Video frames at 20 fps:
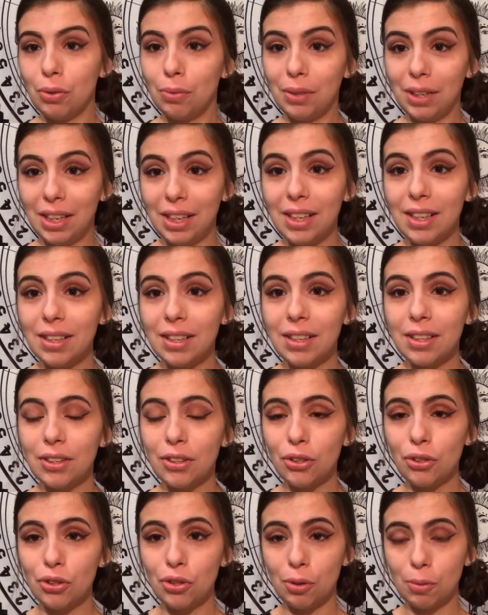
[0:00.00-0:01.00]
you need
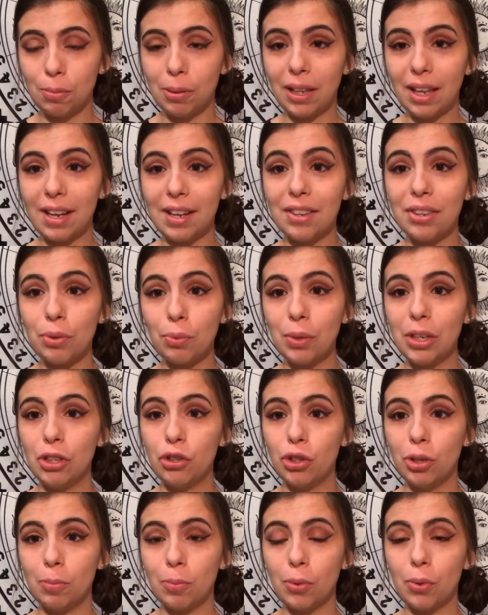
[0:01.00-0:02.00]
to play the
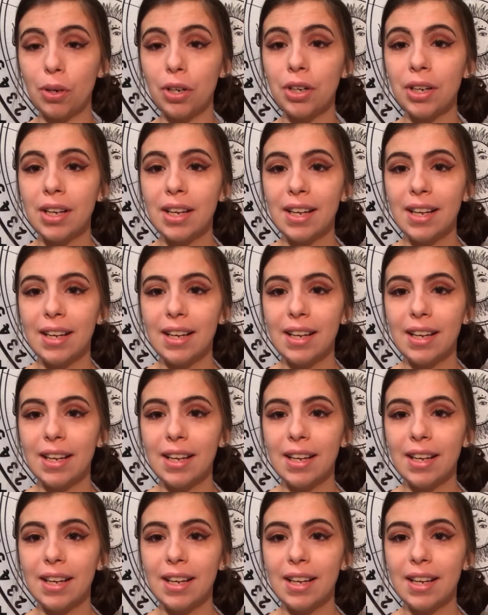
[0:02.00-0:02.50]
Ouija board.